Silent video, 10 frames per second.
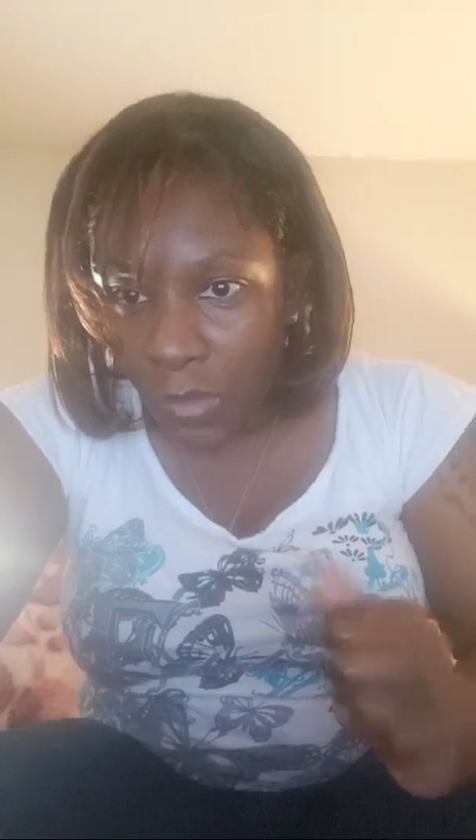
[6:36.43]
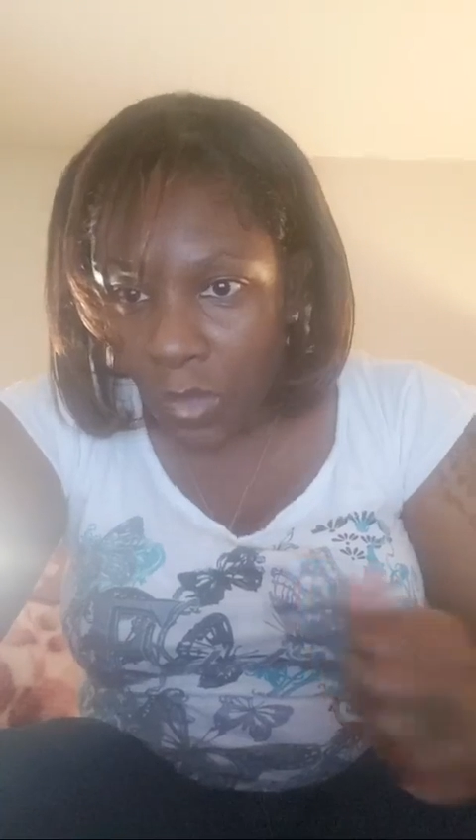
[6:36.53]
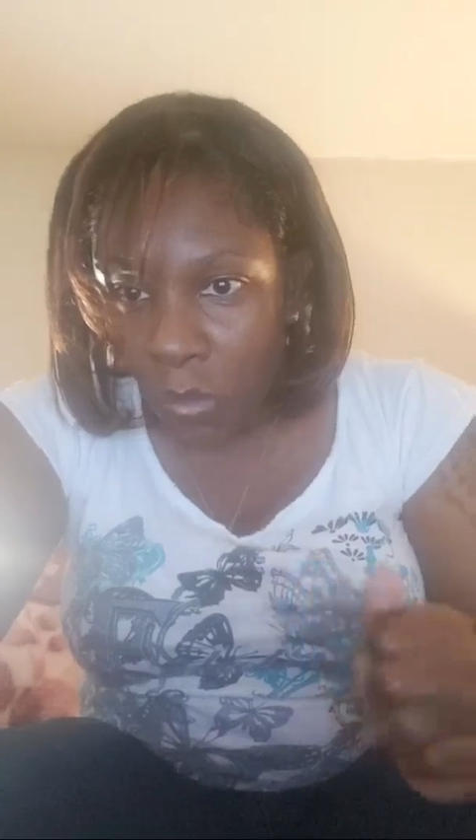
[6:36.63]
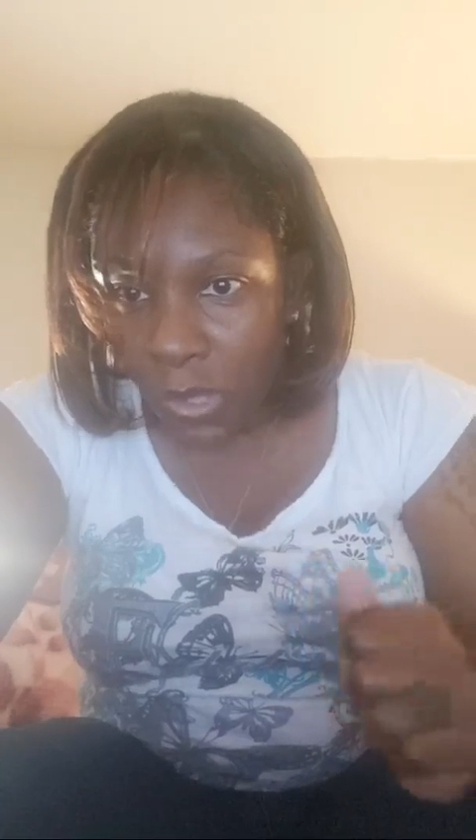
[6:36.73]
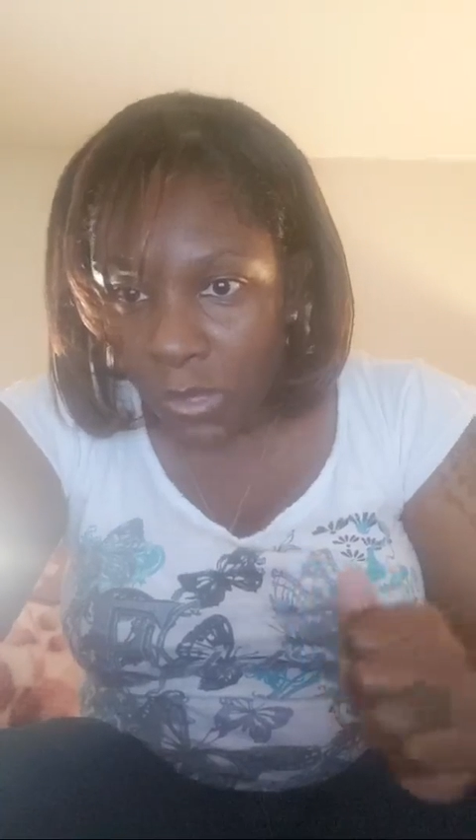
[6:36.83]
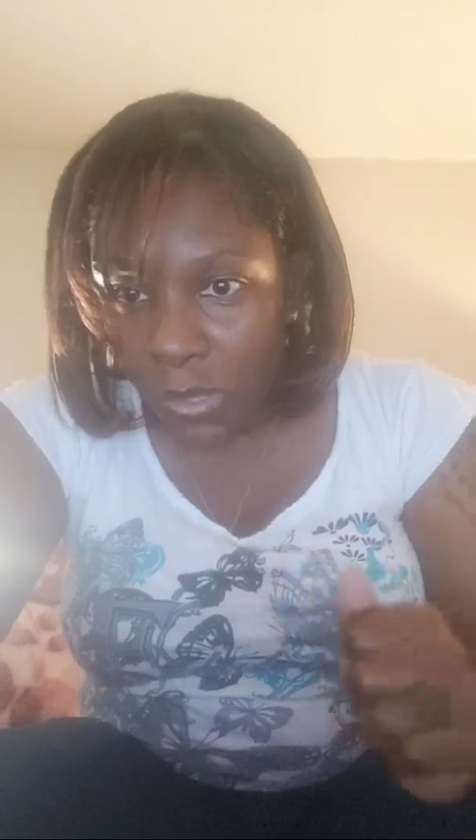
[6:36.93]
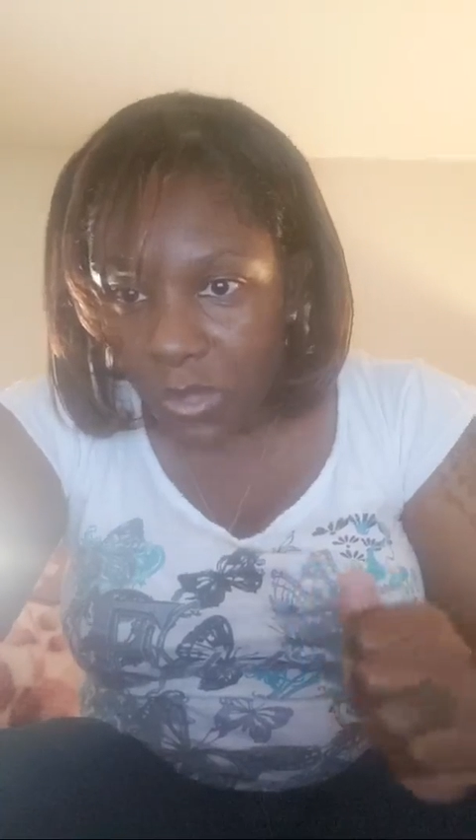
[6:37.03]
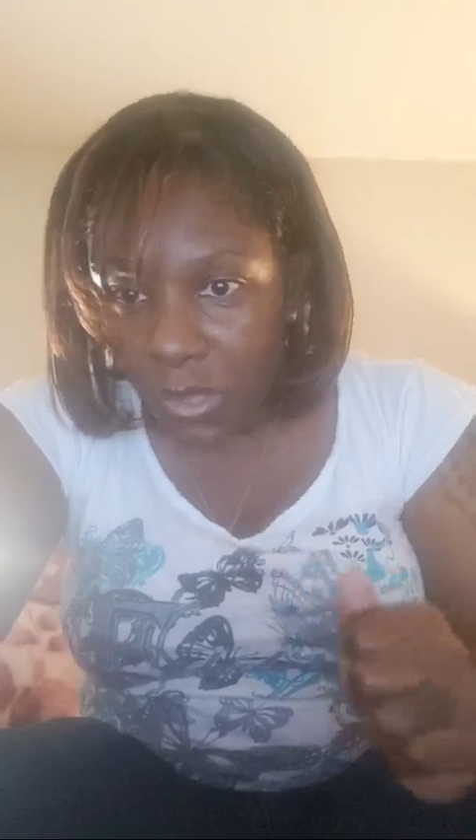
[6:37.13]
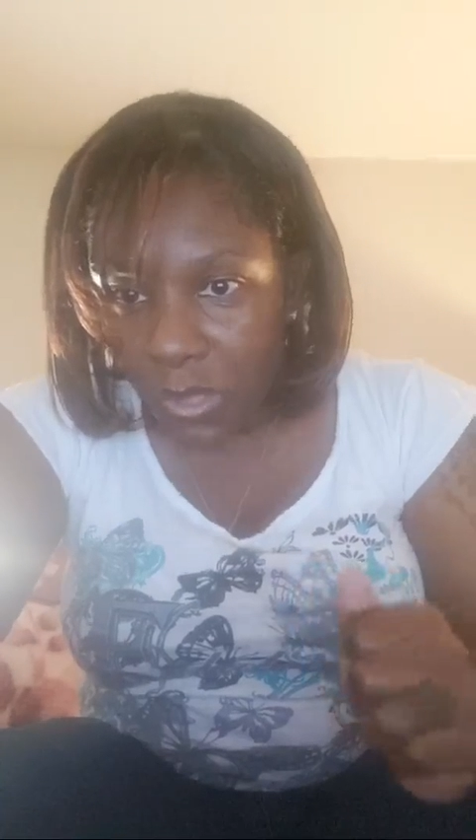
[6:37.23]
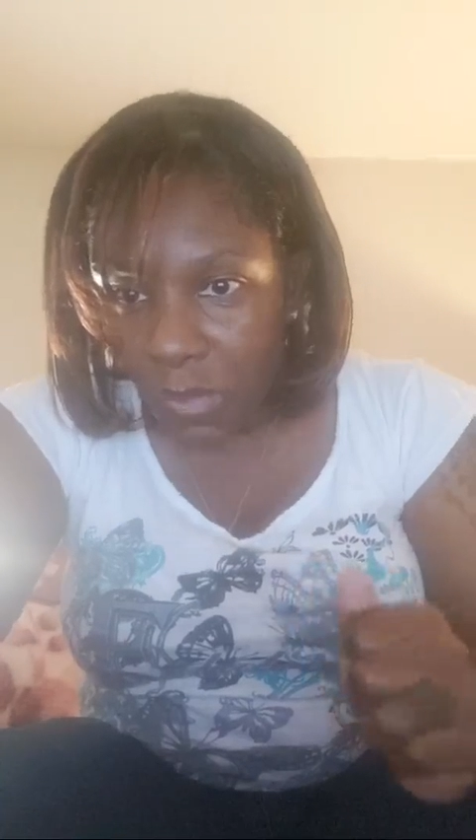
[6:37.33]
willing to
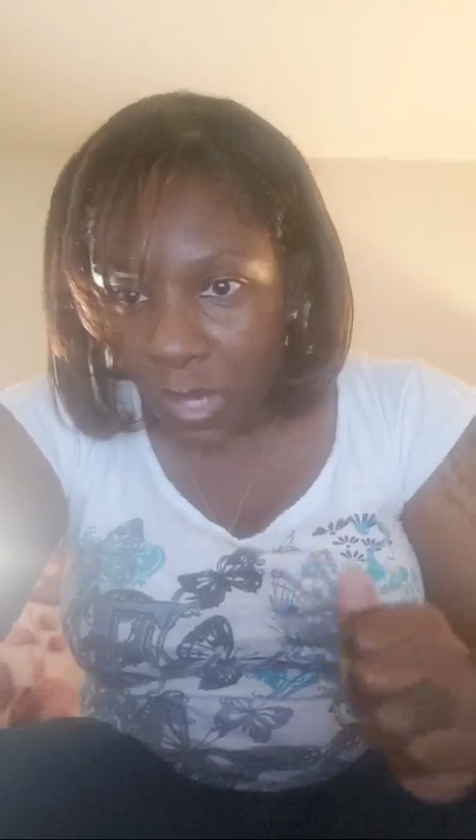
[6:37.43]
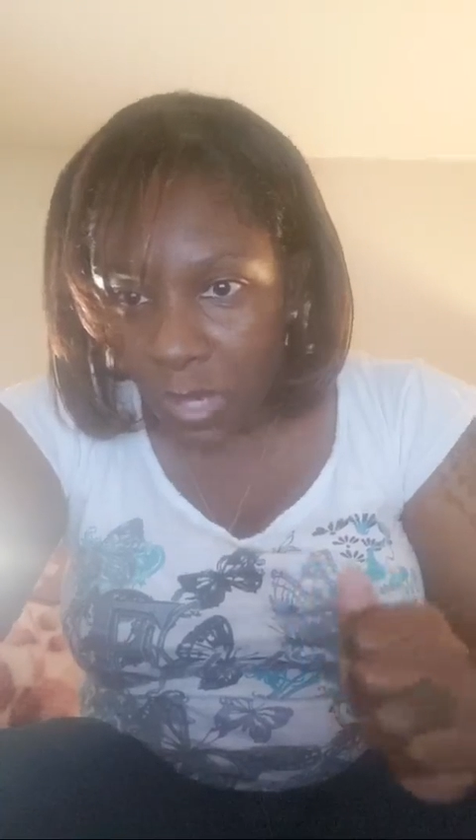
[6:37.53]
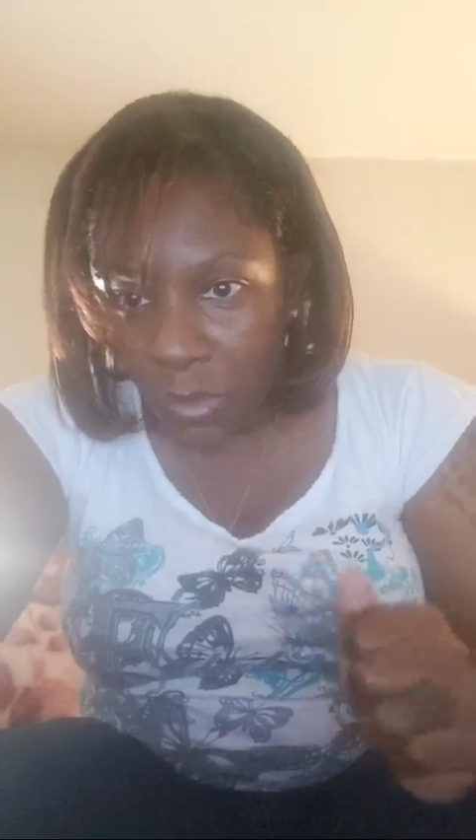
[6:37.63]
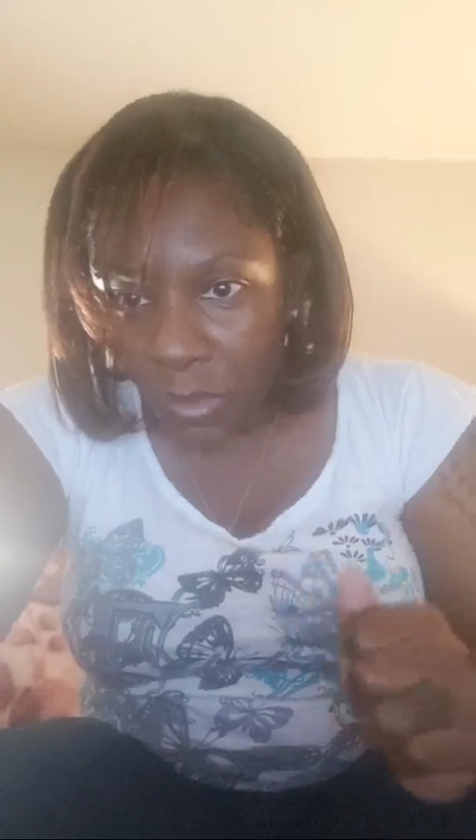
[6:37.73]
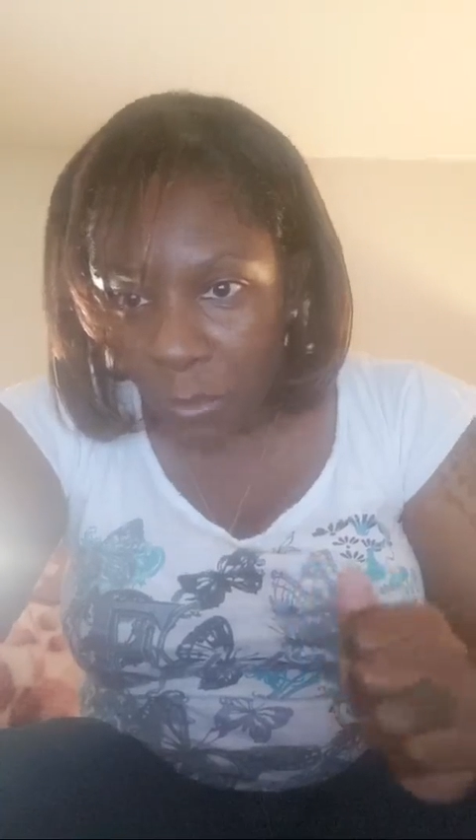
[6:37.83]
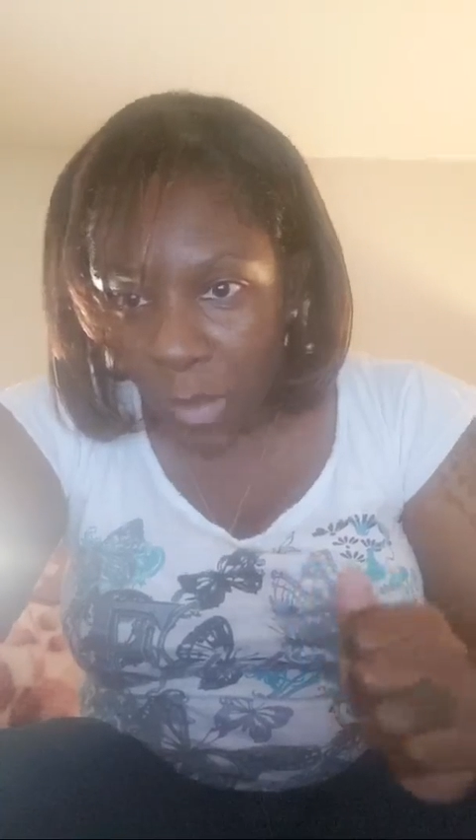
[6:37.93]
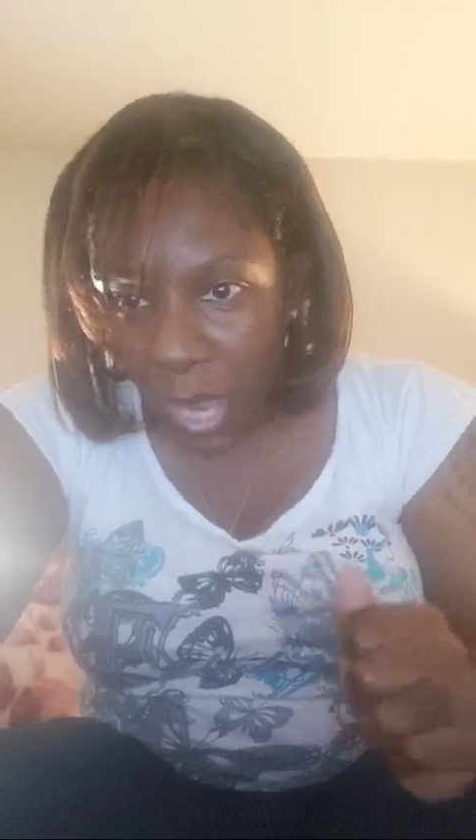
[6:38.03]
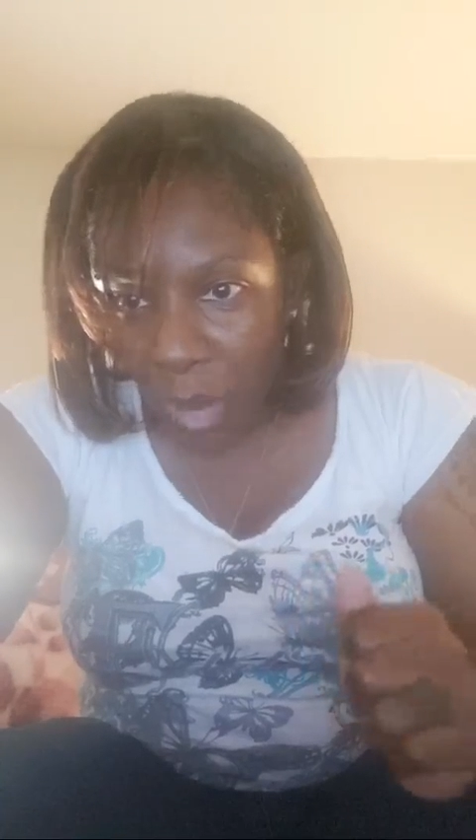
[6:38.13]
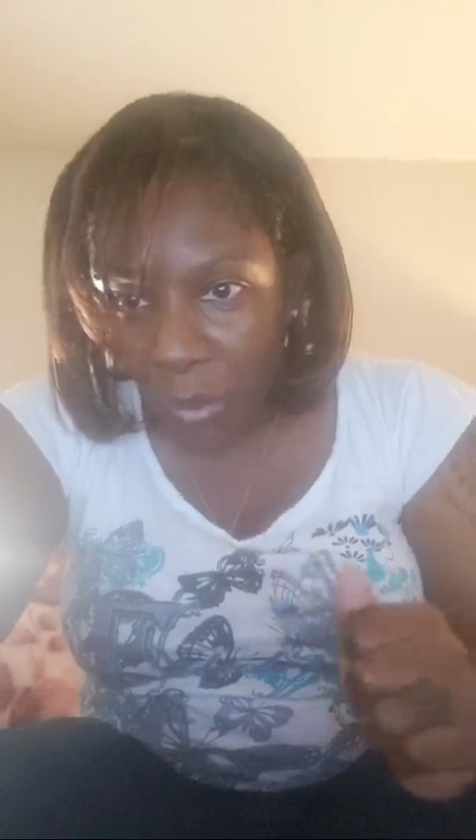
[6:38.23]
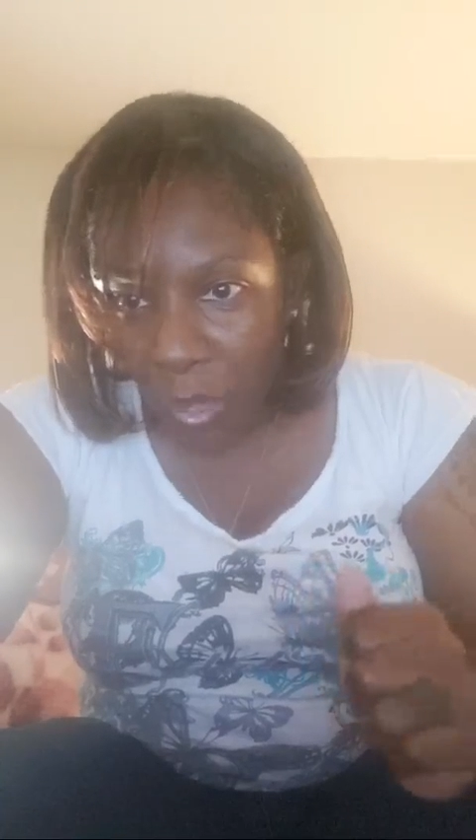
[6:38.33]
give others
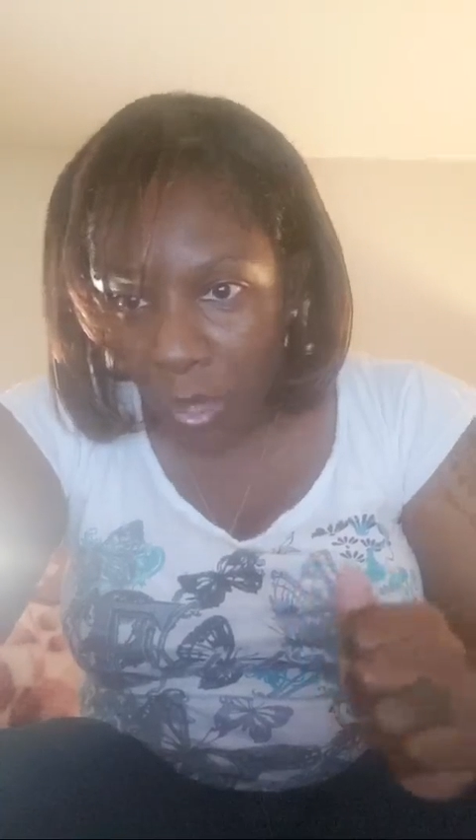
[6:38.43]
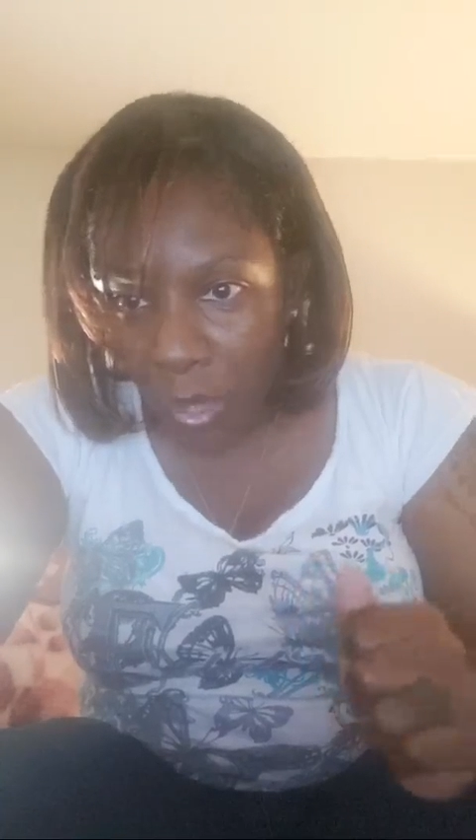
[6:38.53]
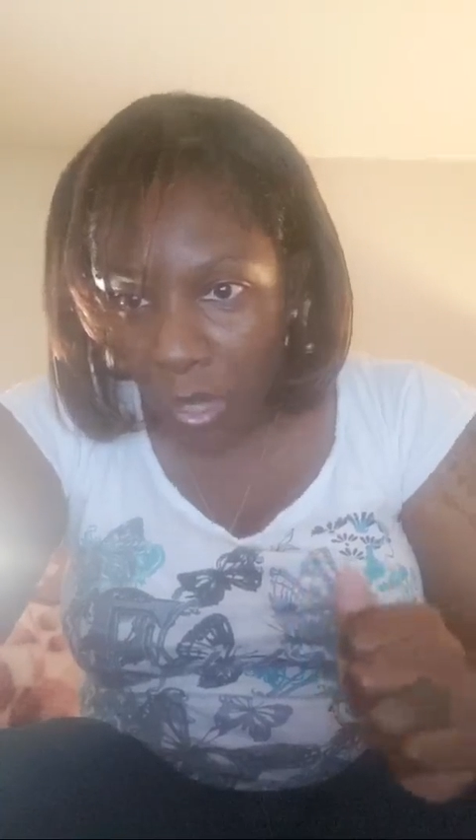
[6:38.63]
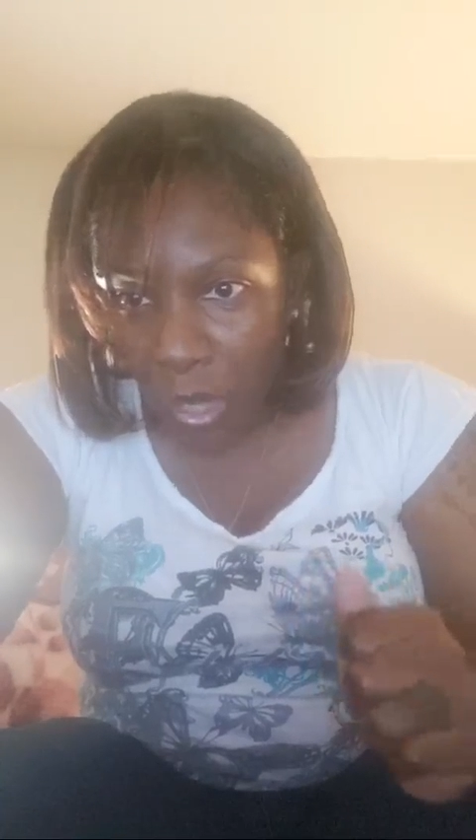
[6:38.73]
power